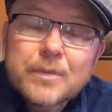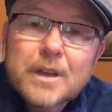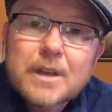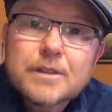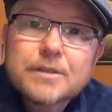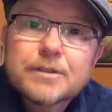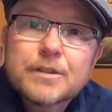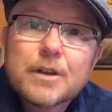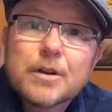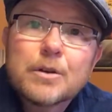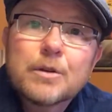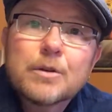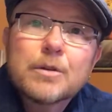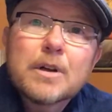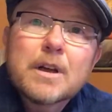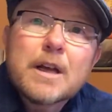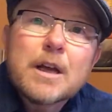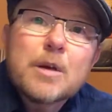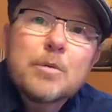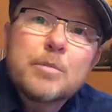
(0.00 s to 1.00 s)
So
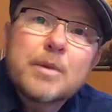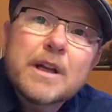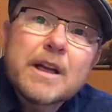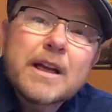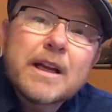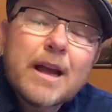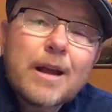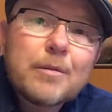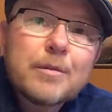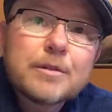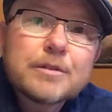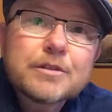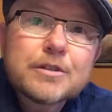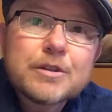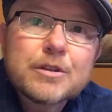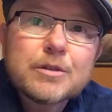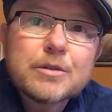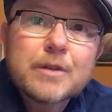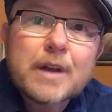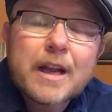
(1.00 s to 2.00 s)
being able
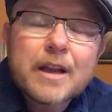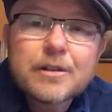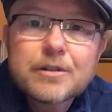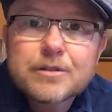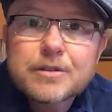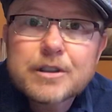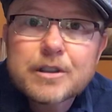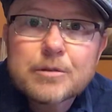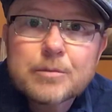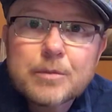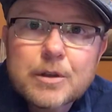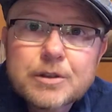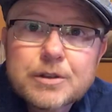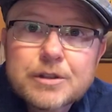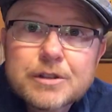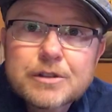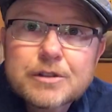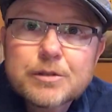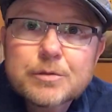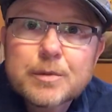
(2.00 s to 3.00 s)
to handle your
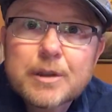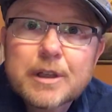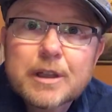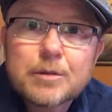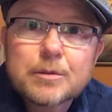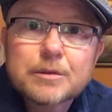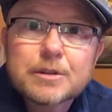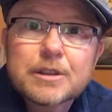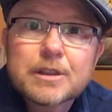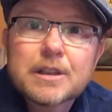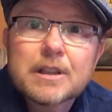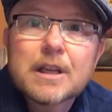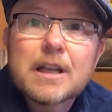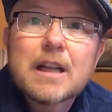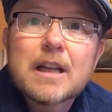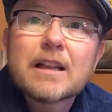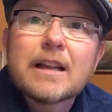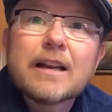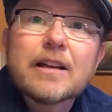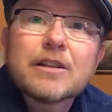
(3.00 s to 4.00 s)
emotions, being able to
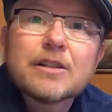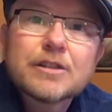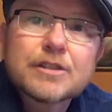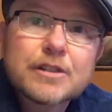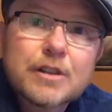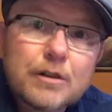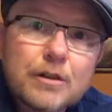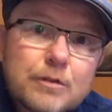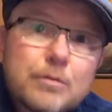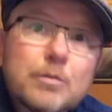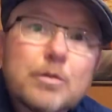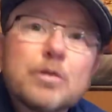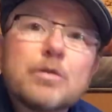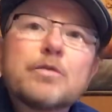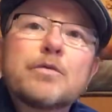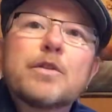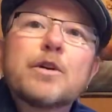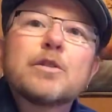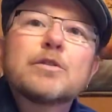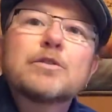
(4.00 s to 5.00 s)
let yourself
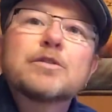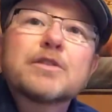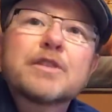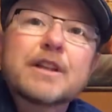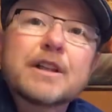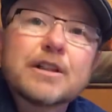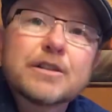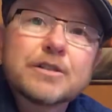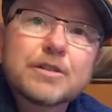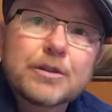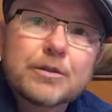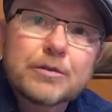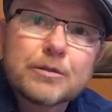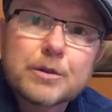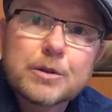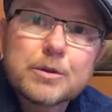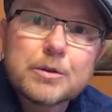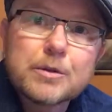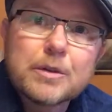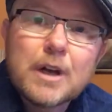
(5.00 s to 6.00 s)
move those things
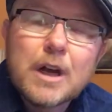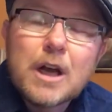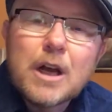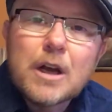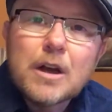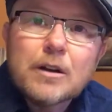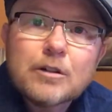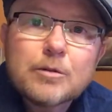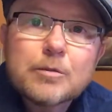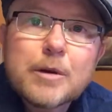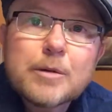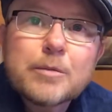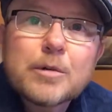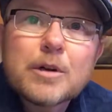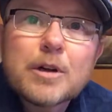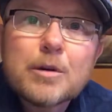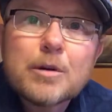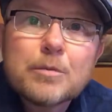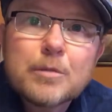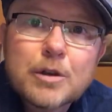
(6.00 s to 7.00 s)
through.
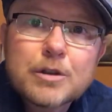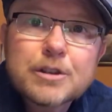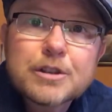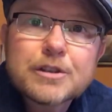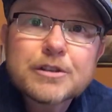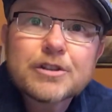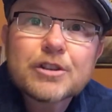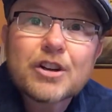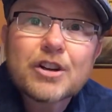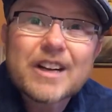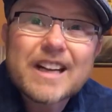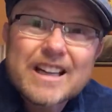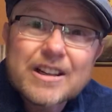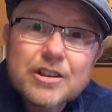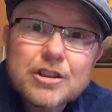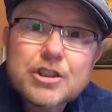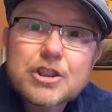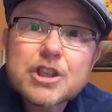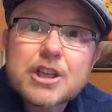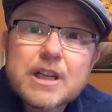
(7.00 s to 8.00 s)
Remember, emotions are
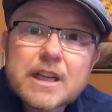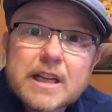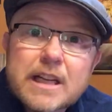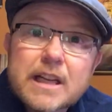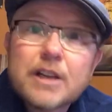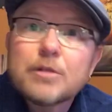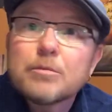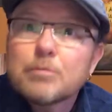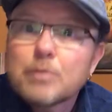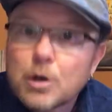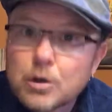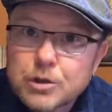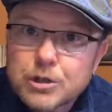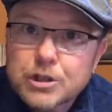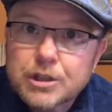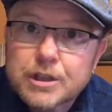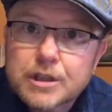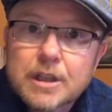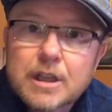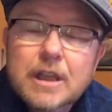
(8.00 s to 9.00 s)
energy in
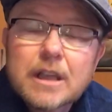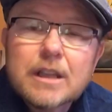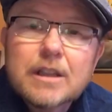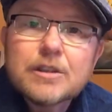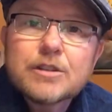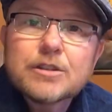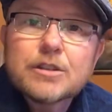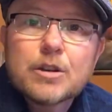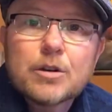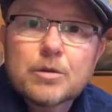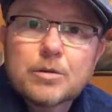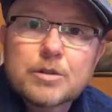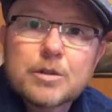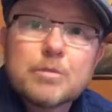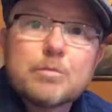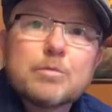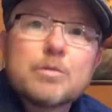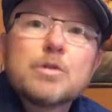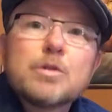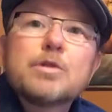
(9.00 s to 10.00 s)
motion. So to
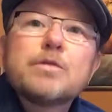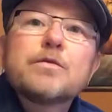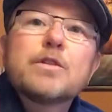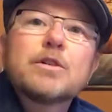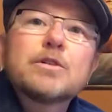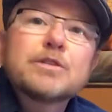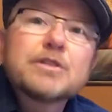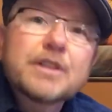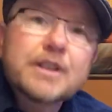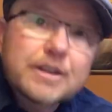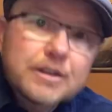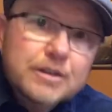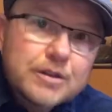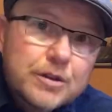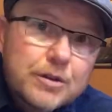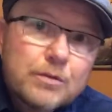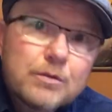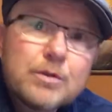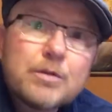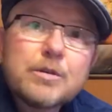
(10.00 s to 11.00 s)
move those things
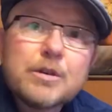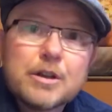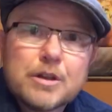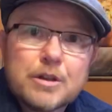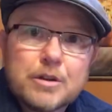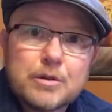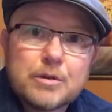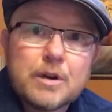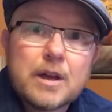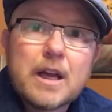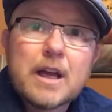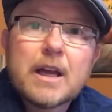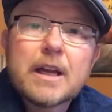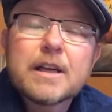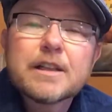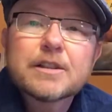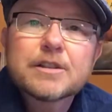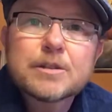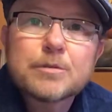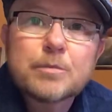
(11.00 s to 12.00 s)
through you
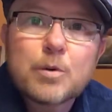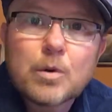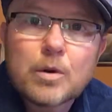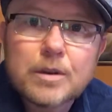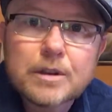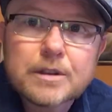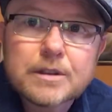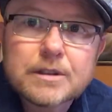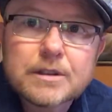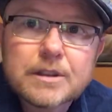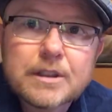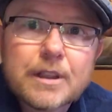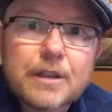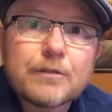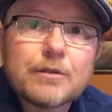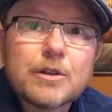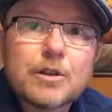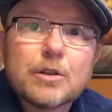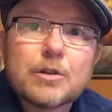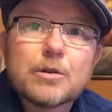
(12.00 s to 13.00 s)
is important.
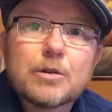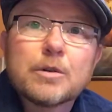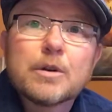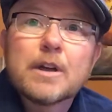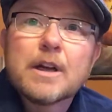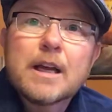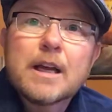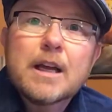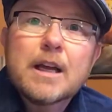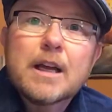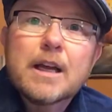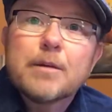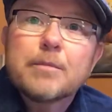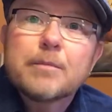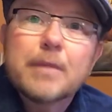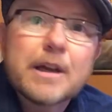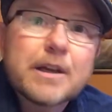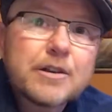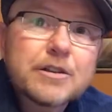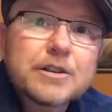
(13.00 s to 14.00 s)
If you
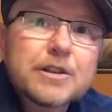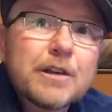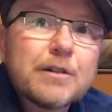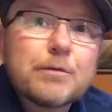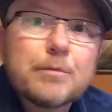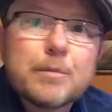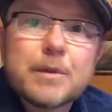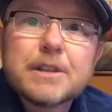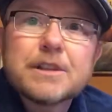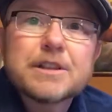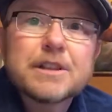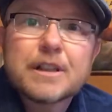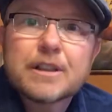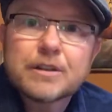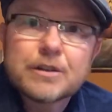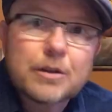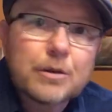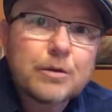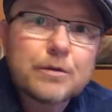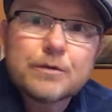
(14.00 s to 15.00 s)
make yourself busy
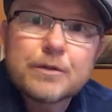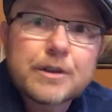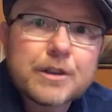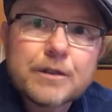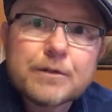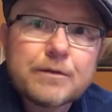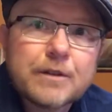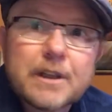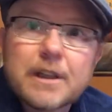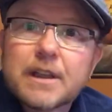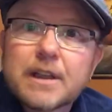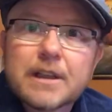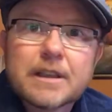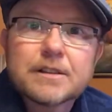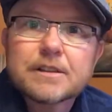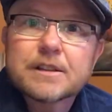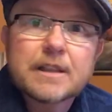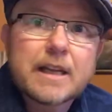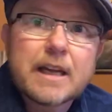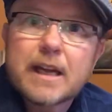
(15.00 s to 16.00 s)
and don't feel your
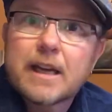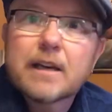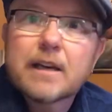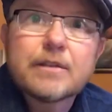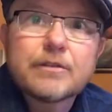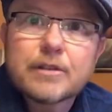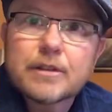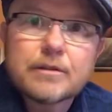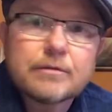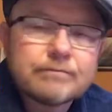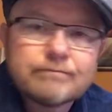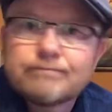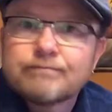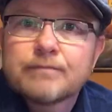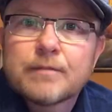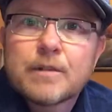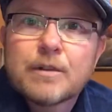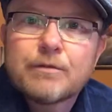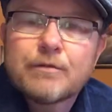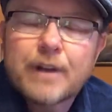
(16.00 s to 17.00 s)
feelings and can't even
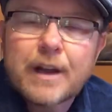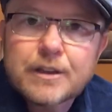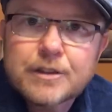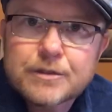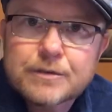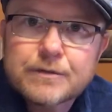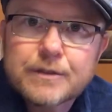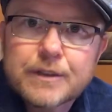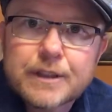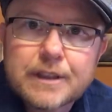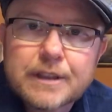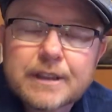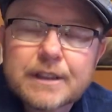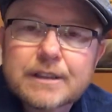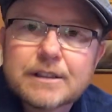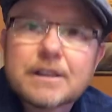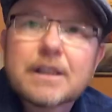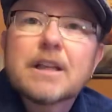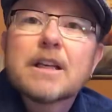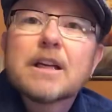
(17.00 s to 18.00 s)
find your
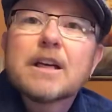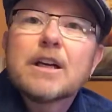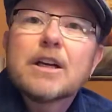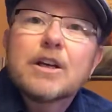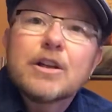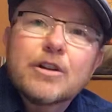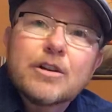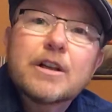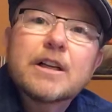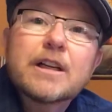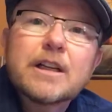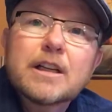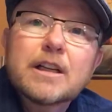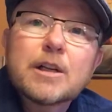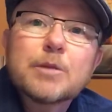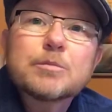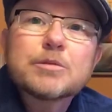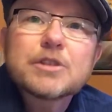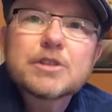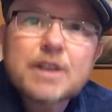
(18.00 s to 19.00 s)
feelings, you're going to end
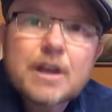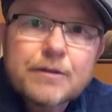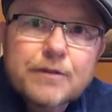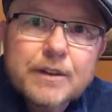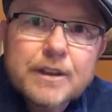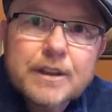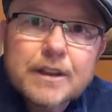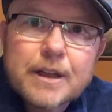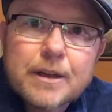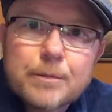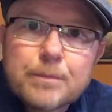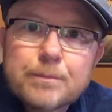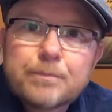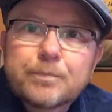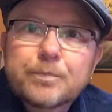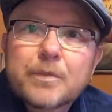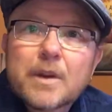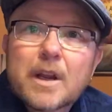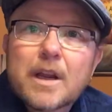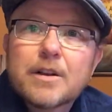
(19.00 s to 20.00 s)
up stuffing them,
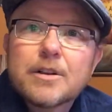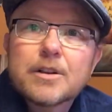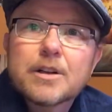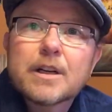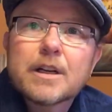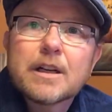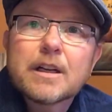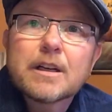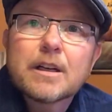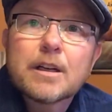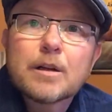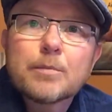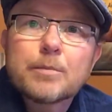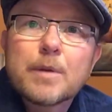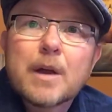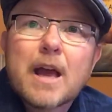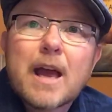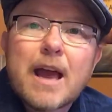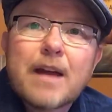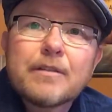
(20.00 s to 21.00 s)
and you're going to end up
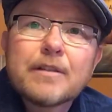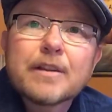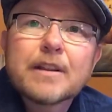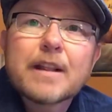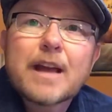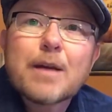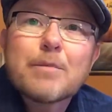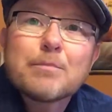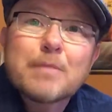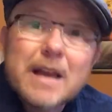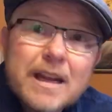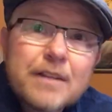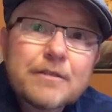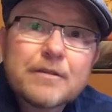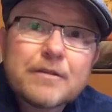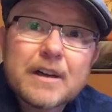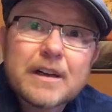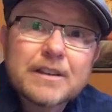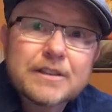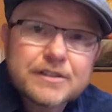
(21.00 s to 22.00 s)
having that
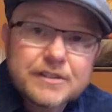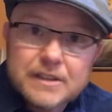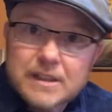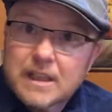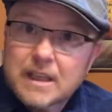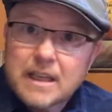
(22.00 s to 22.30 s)
manifest